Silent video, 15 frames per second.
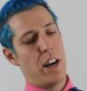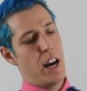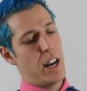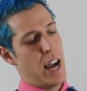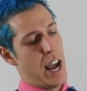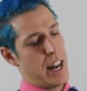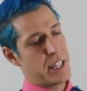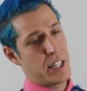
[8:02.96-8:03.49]
a
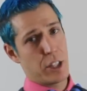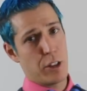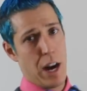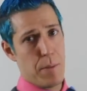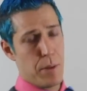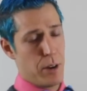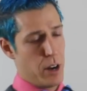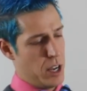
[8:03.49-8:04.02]
knot, I like to
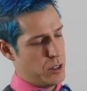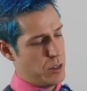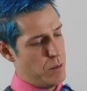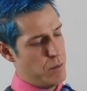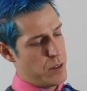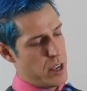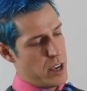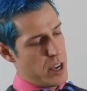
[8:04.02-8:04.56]
grab the nozzle,
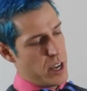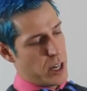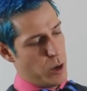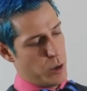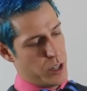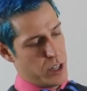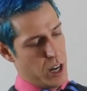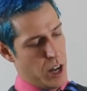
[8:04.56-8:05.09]

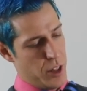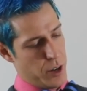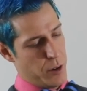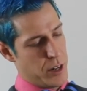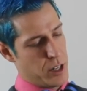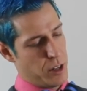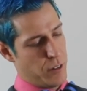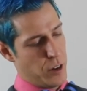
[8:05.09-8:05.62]
go to the other
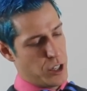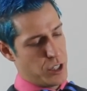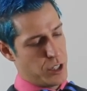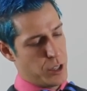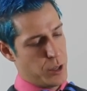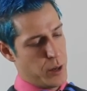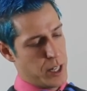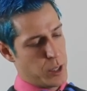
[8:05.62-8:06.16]
original first
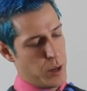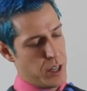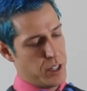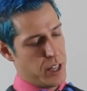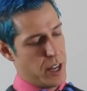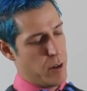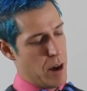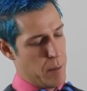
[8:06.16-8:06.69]
2 ear
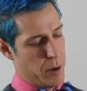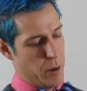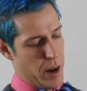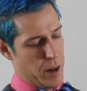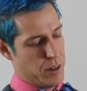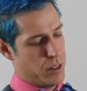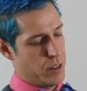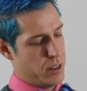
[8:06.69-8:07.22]
twists, and wrap it
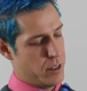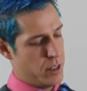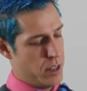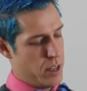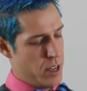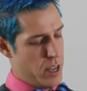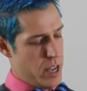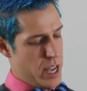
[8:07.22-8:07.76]
around.
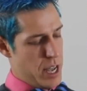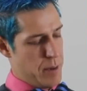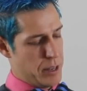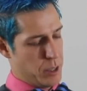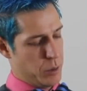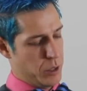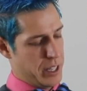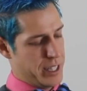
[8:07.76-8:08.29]
It makes
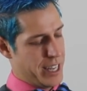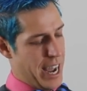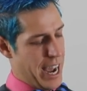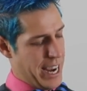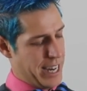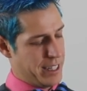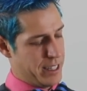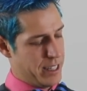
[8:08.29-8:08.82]
it really
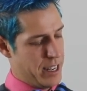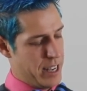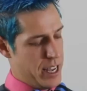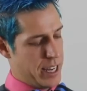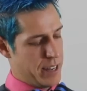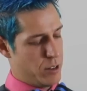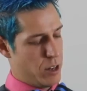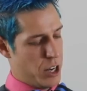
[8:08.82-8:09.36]
tight,
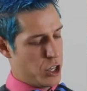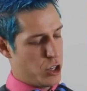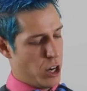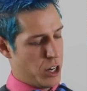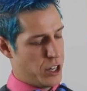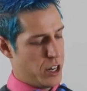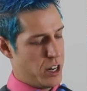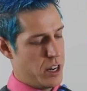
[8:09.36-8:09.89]
gives it a lot of
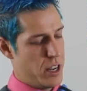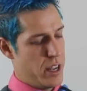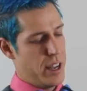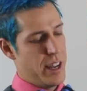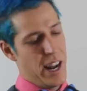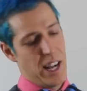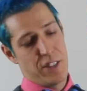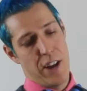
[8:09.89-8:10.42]
structure,
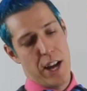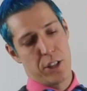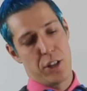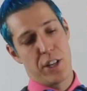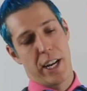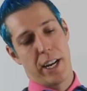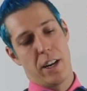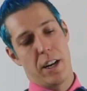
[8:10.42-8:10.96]
and it's faster than
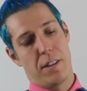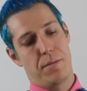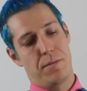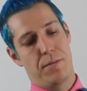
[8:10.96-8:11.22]
tying a knot.